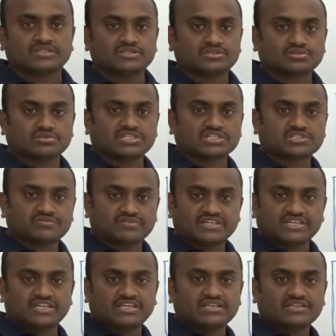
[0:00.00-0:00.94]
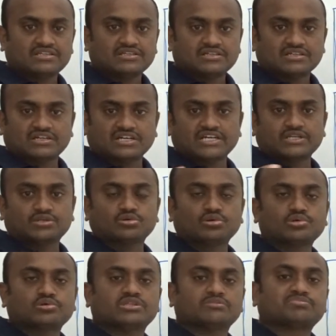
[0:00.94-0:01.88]
So that's why I
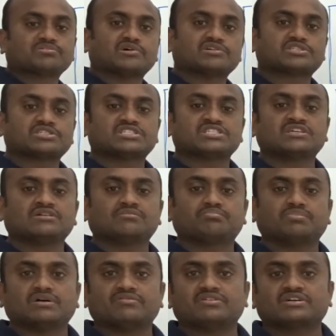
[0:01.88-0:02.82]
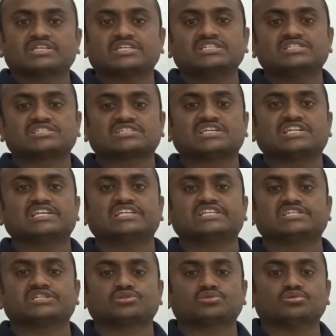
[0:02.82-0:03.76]
told you the processing power is
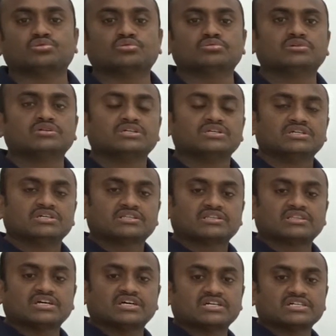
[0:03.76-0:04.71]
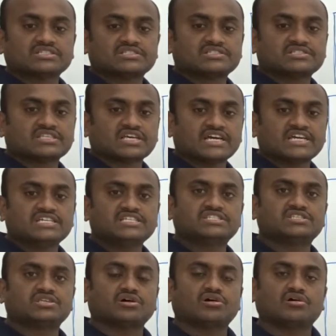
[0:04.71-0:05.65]
related to the
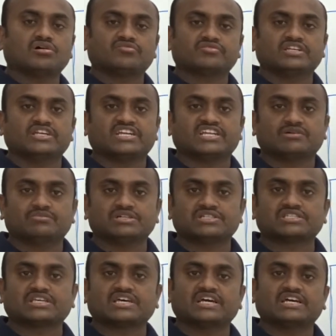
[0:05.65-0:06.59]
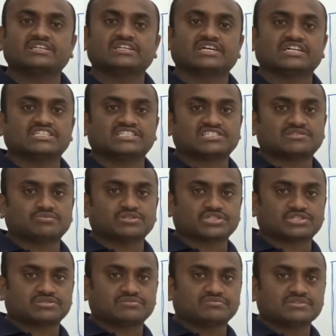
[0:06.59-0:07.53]
size of data bus and address
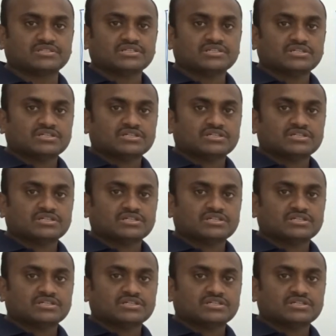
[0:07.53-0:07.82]
bus.